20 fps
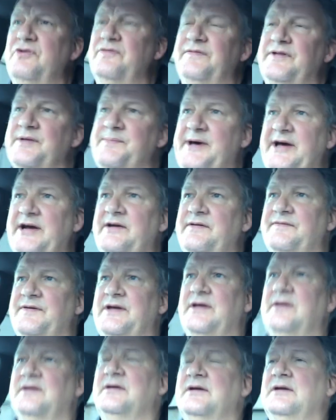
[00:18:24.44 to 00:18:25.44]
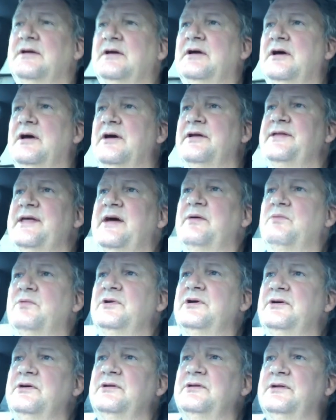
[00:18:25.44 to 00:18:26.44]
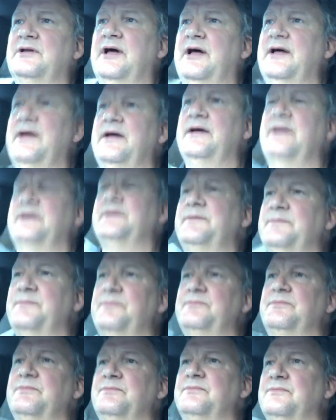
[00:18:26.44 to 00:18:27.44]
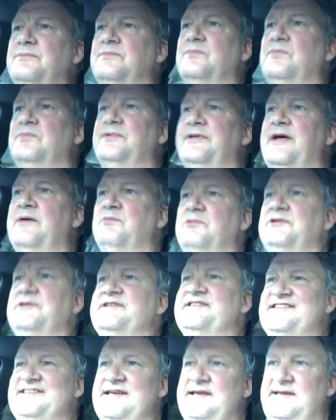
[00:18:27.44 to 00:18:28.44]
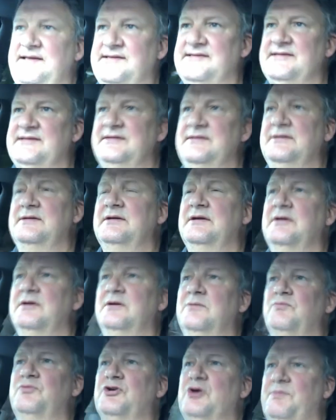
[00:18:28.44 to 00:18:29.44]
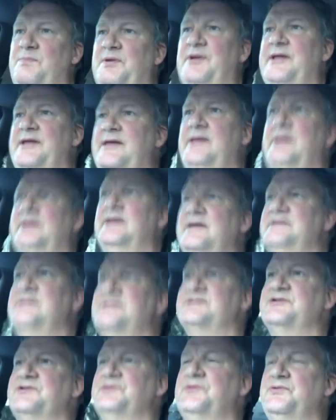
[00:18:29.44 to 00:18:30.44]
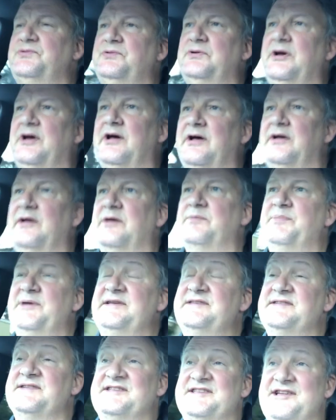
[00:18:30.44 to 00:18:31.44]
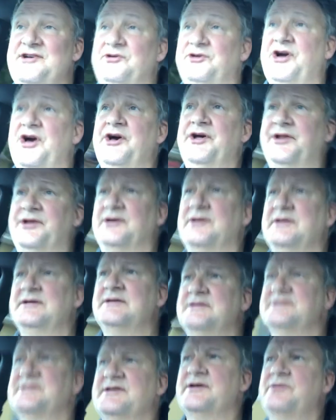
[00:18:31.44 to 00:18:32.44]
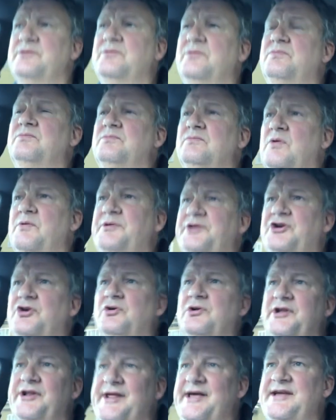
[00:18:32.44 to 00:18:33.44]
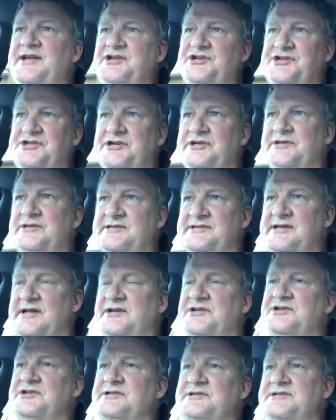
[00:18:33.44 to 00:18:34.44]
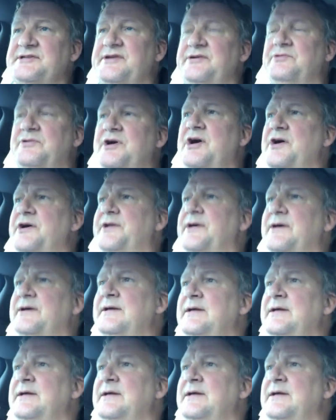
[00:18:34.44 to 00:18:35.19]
in the back of it, and that will um, that will seat properly into a piece of steel girder, so what we call an H section steel girder.